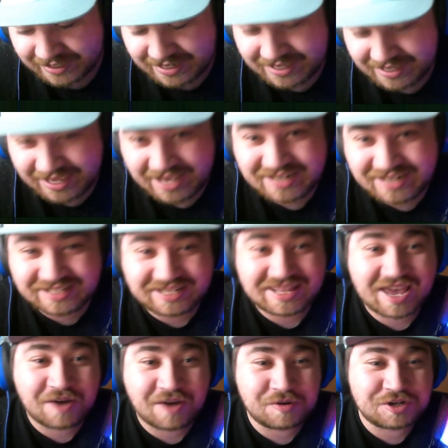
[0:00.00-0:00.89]
Casey,
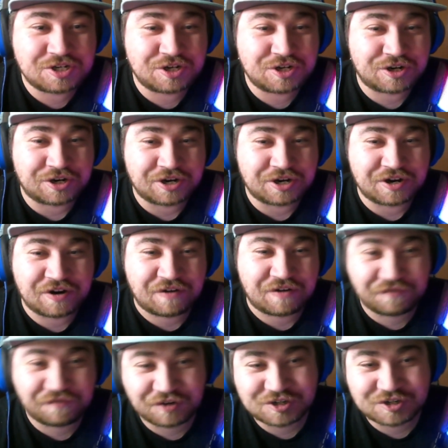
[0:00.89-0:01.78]
that was your
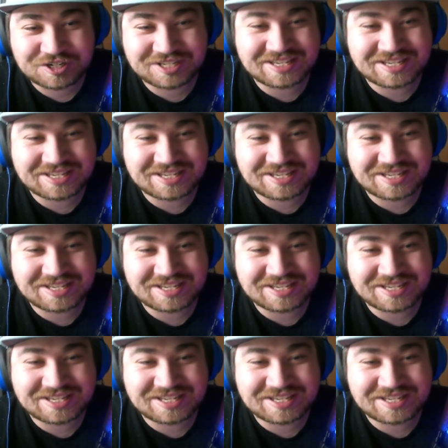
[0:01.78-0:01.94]
first